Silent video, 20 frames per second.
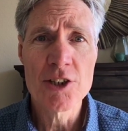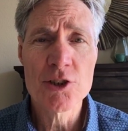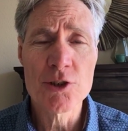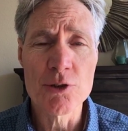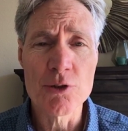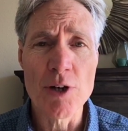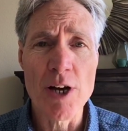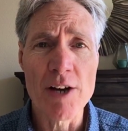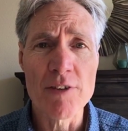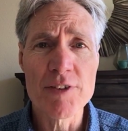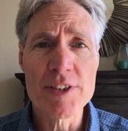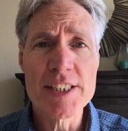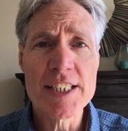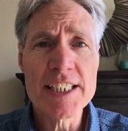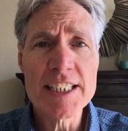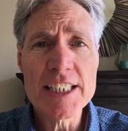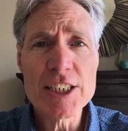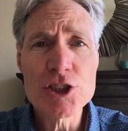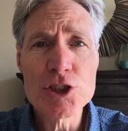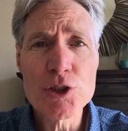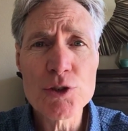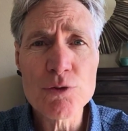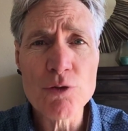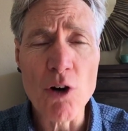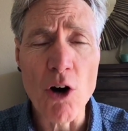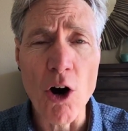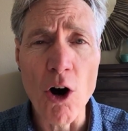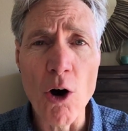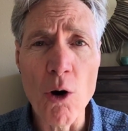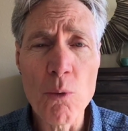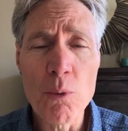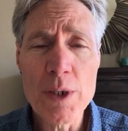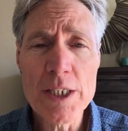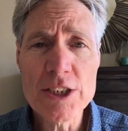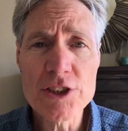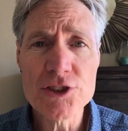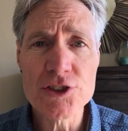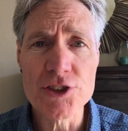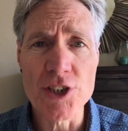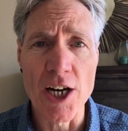to everything that you've
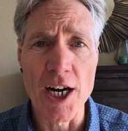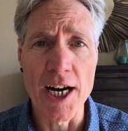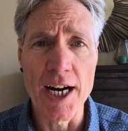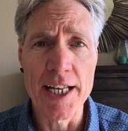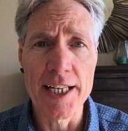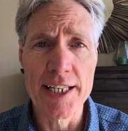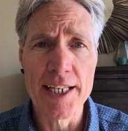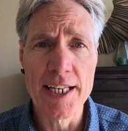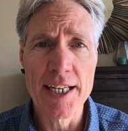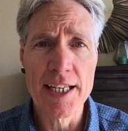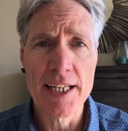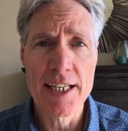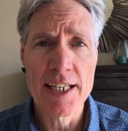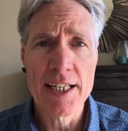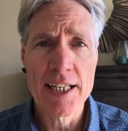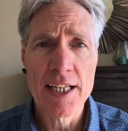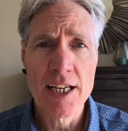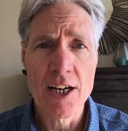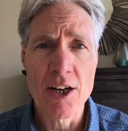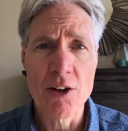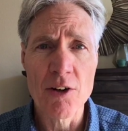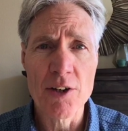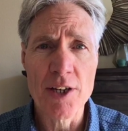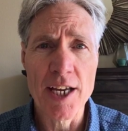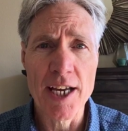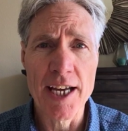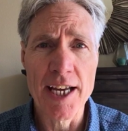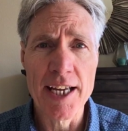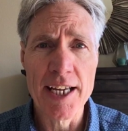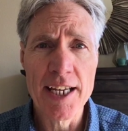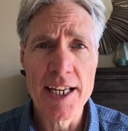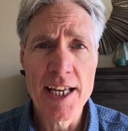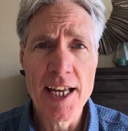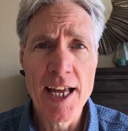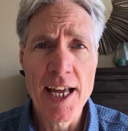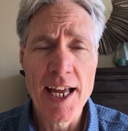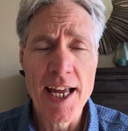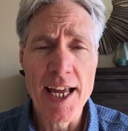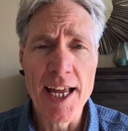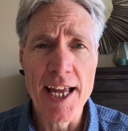always done, okay,
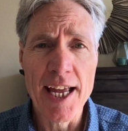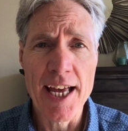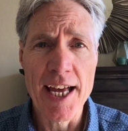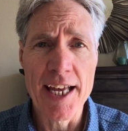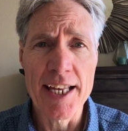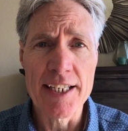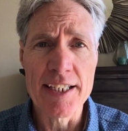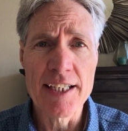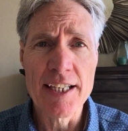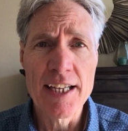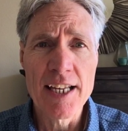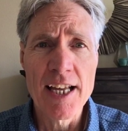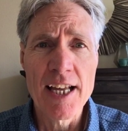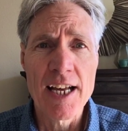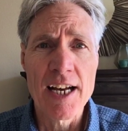and